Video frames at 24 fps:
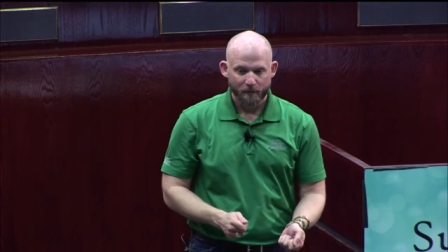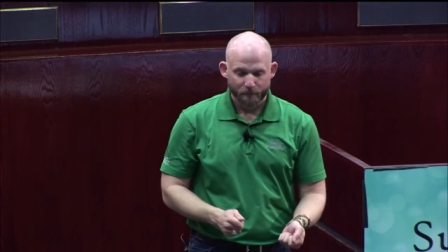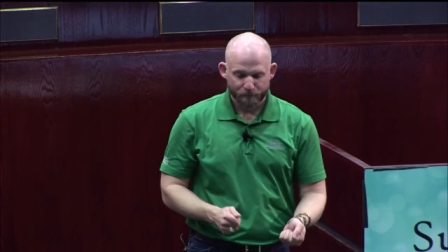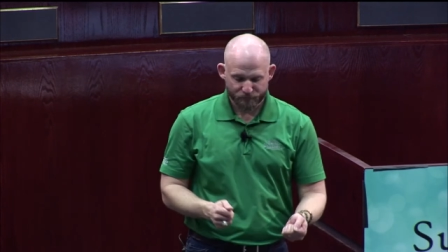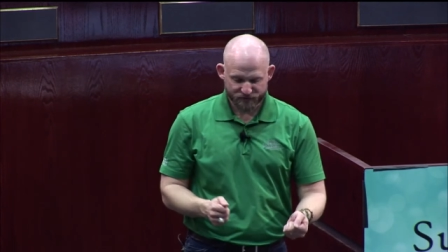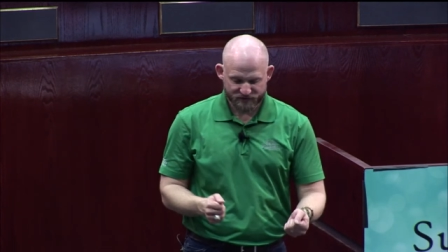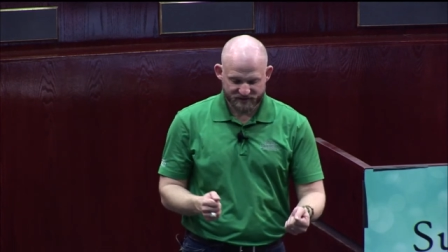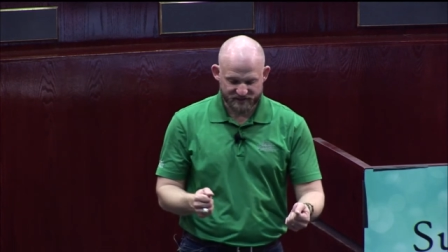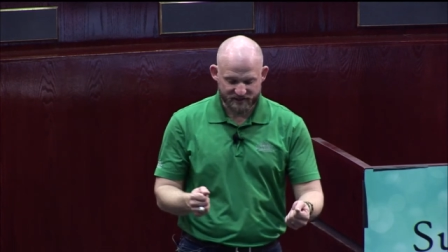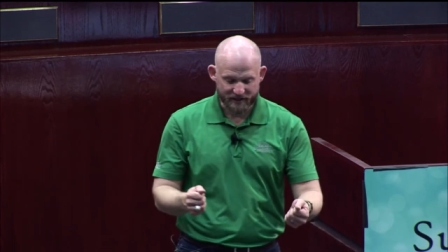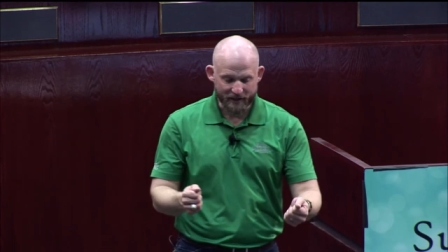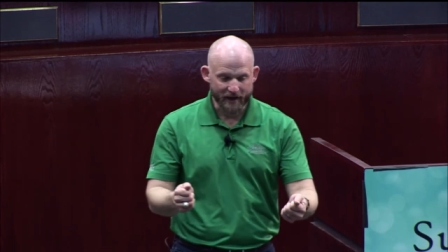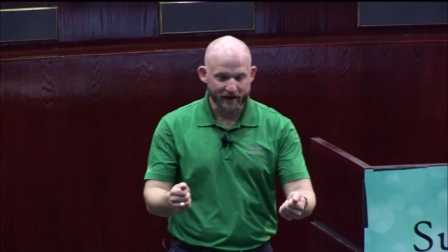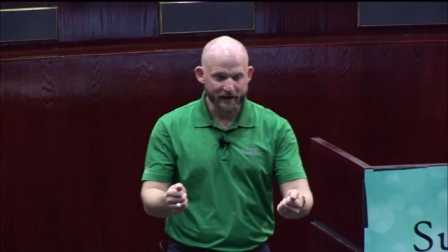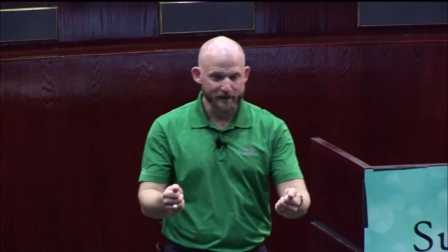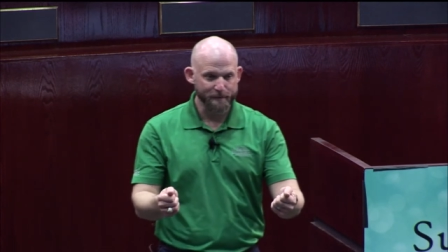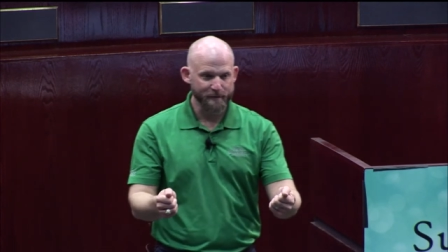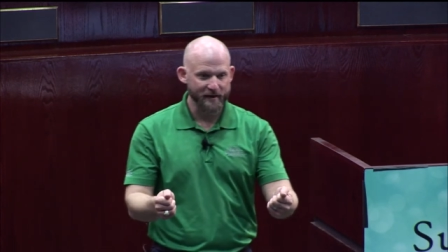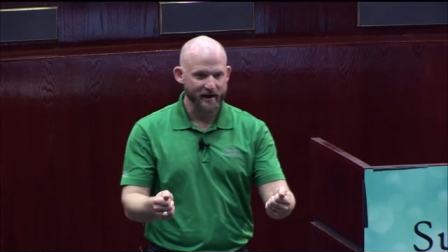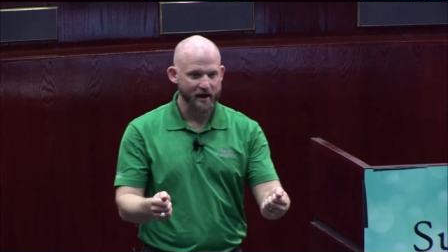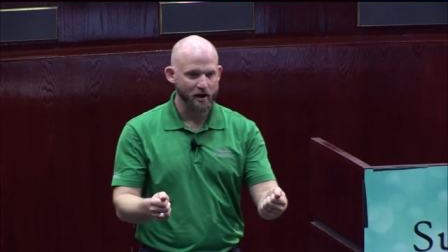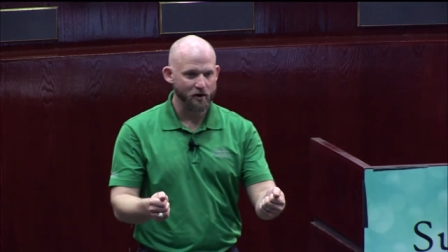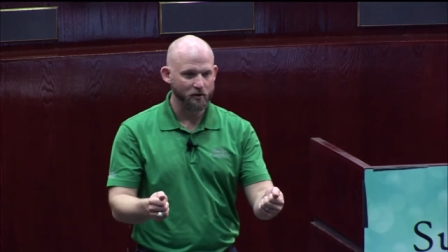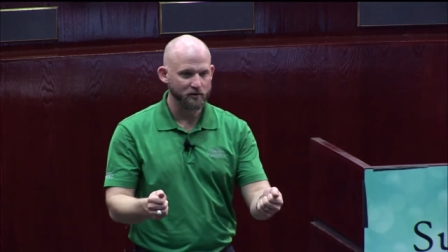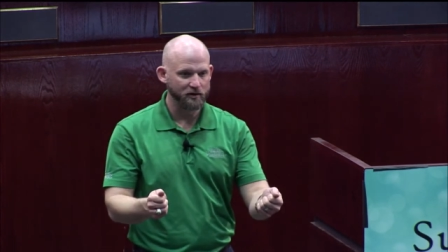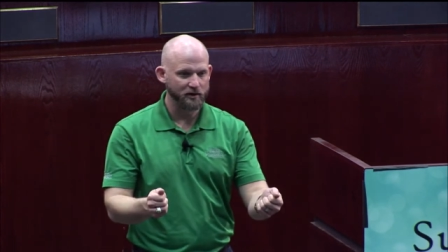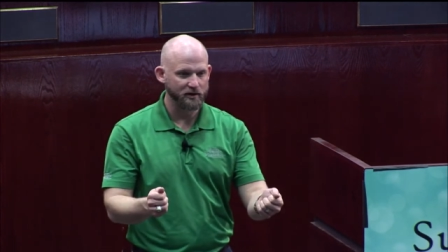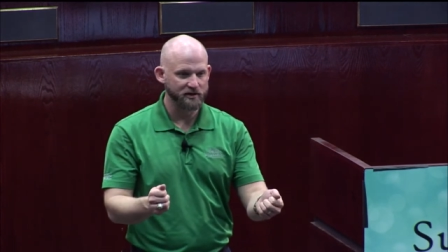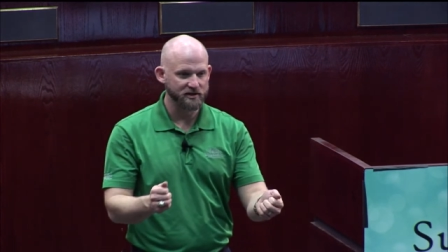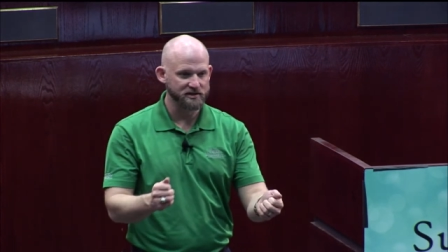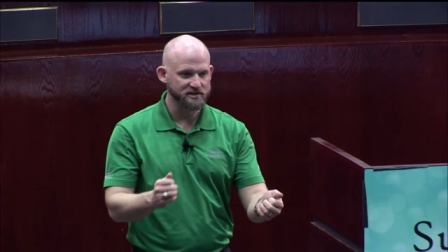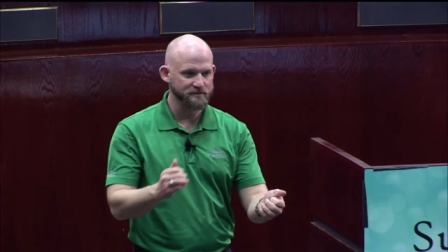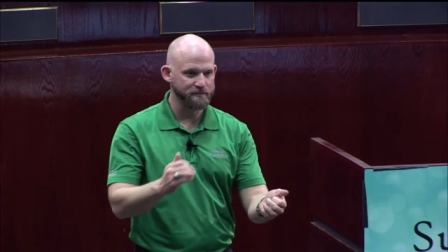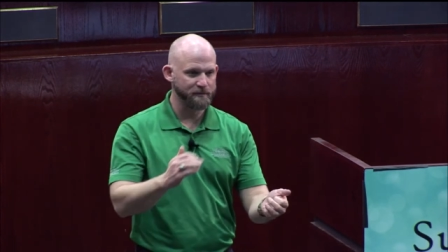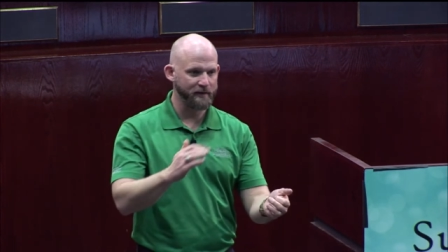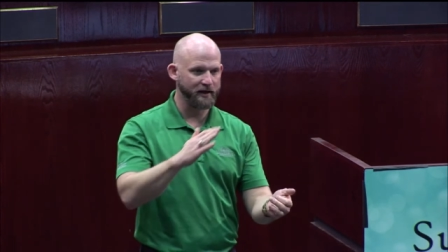slide them out and
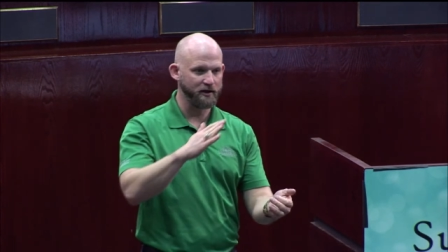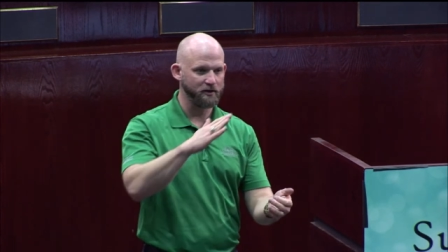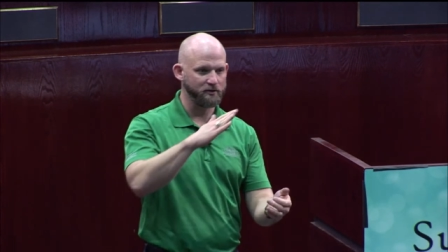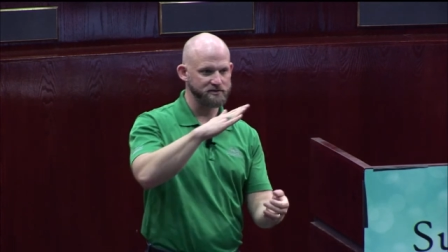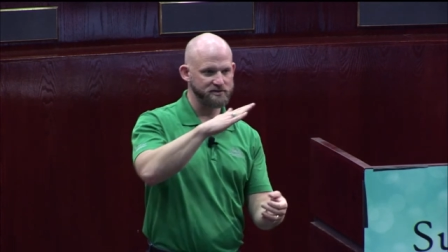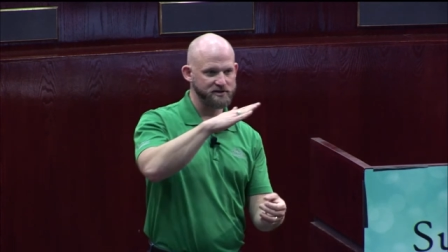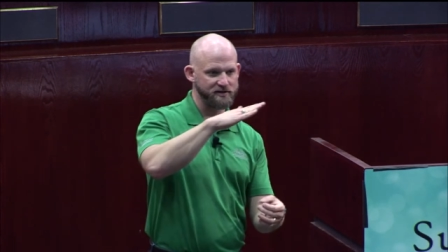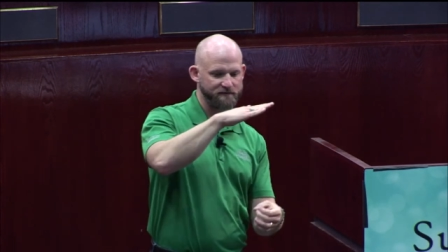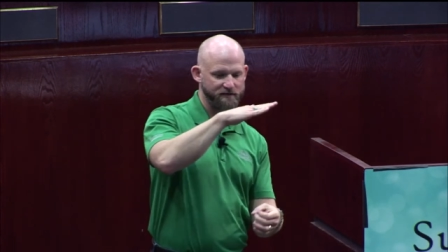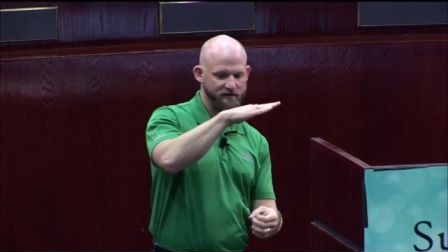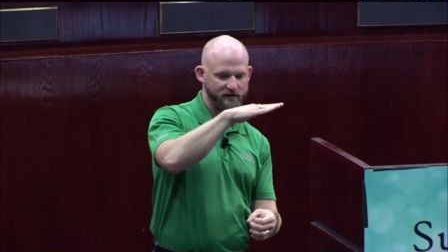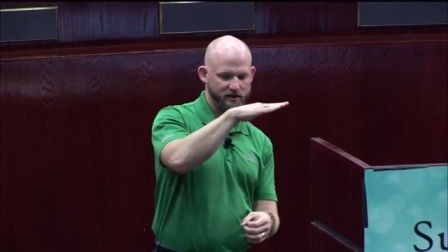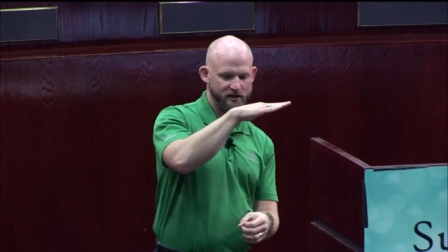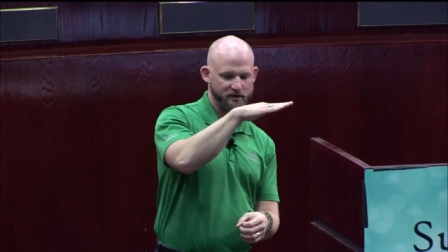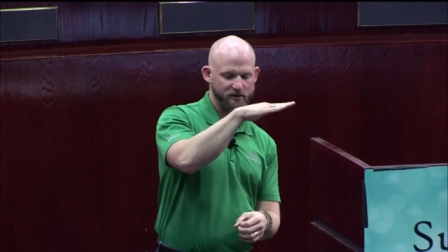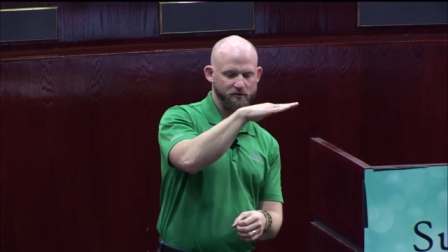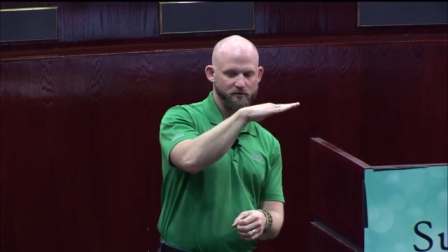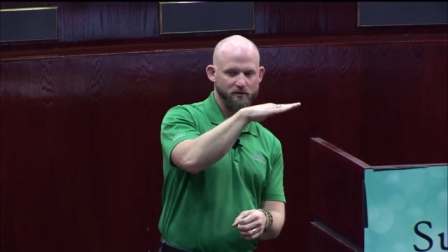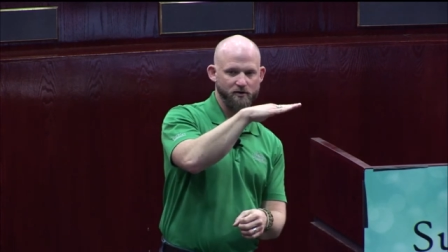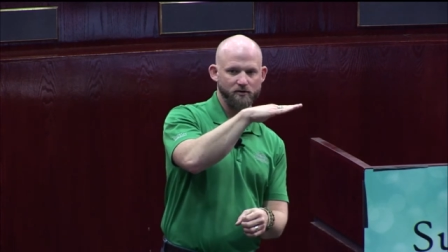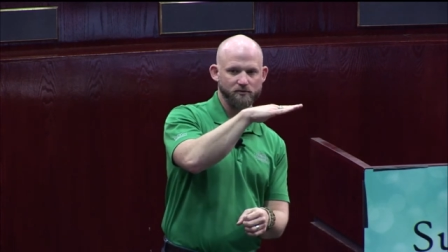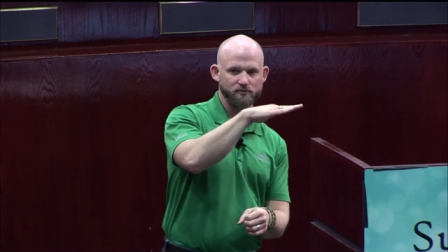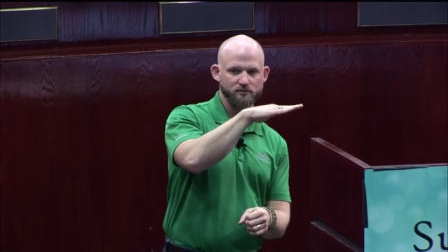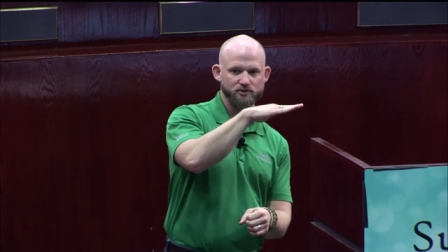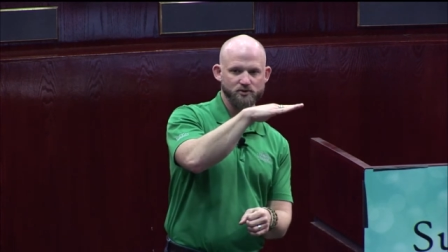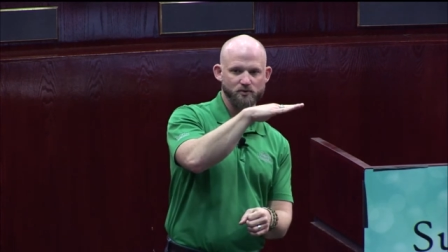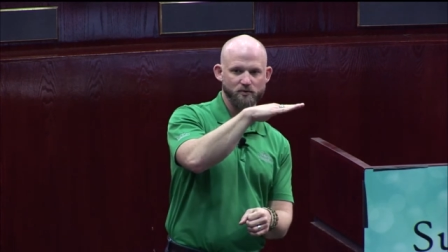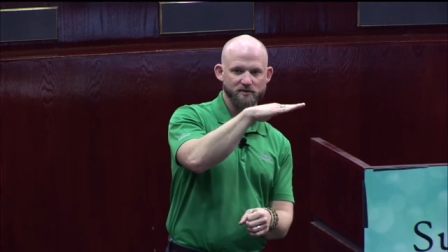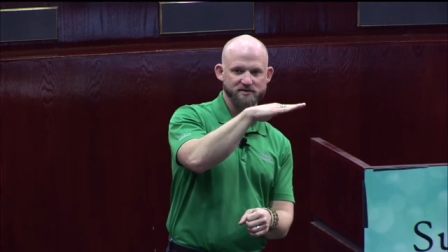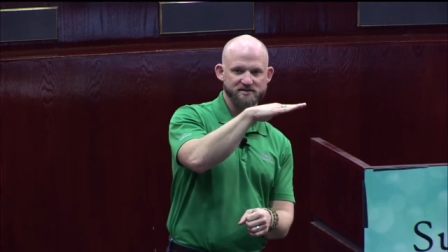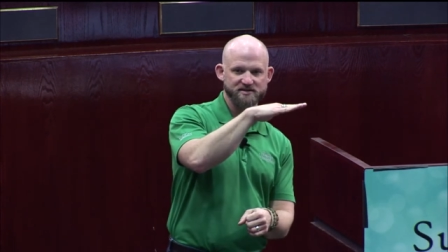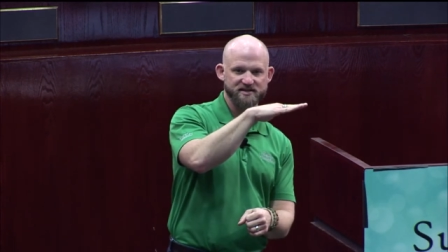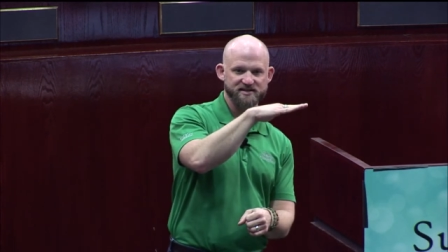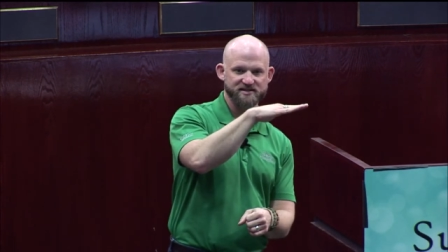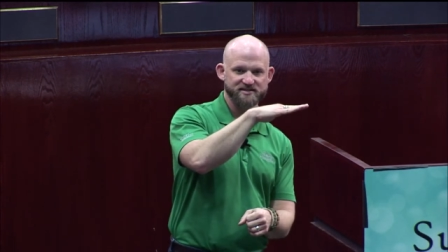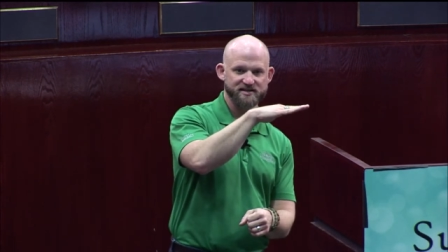the tomatoes have kind of grown
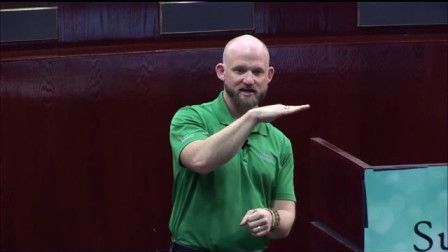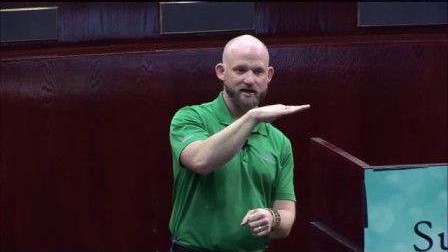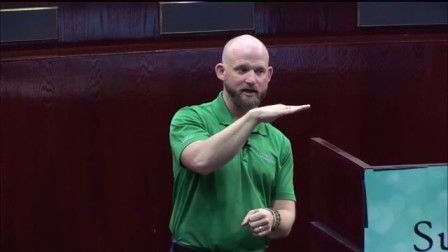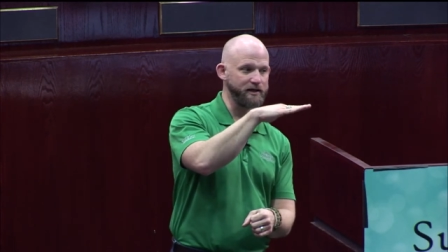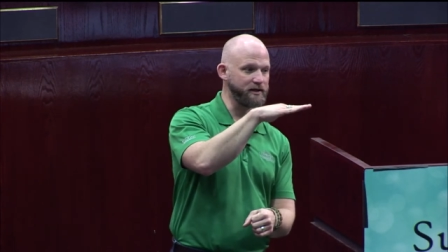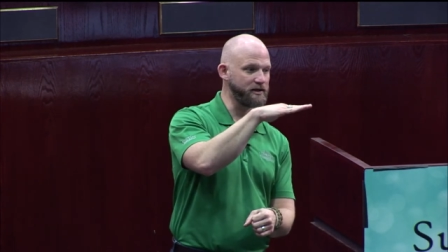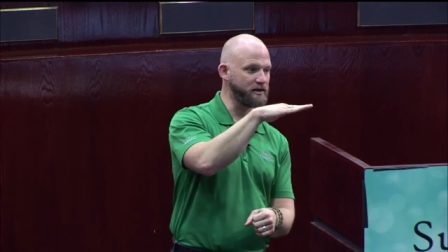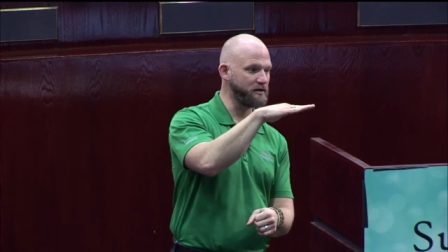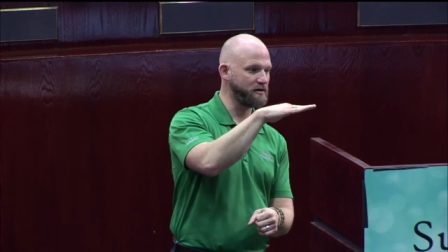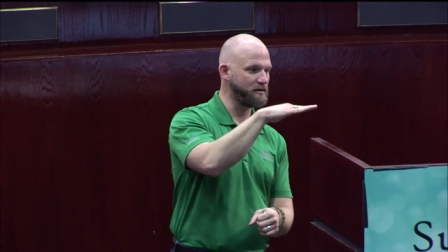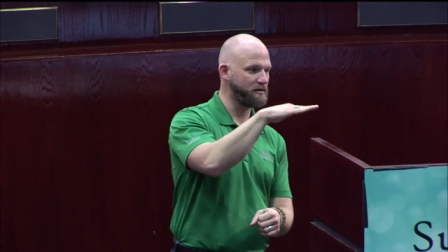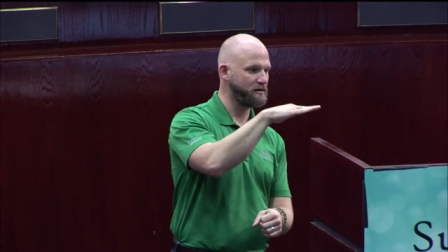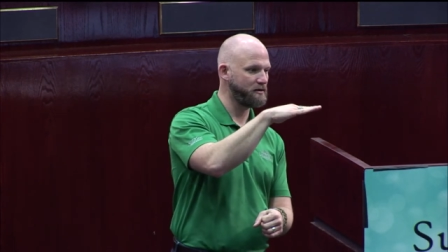towards the sun.